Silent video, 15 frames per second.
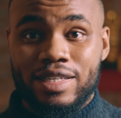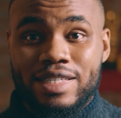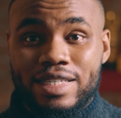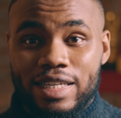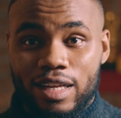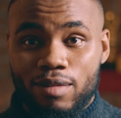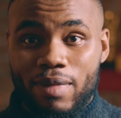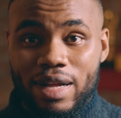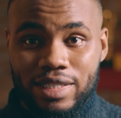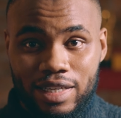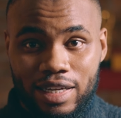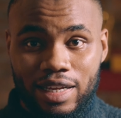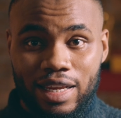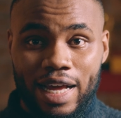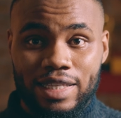
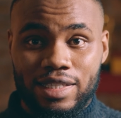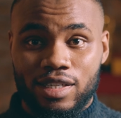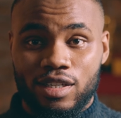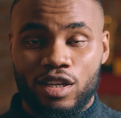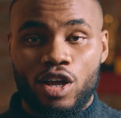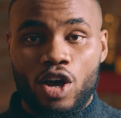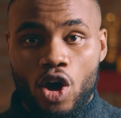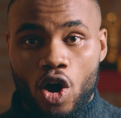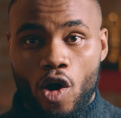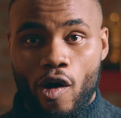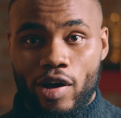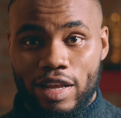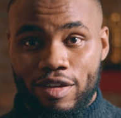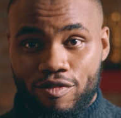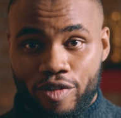cinematic lighting
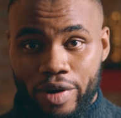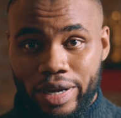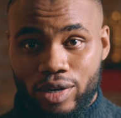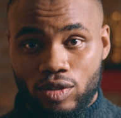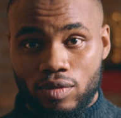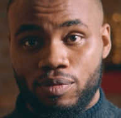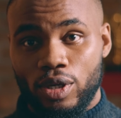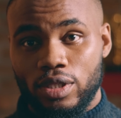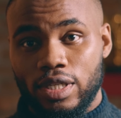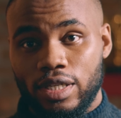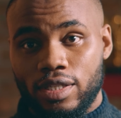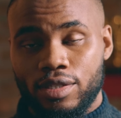on a very good budget.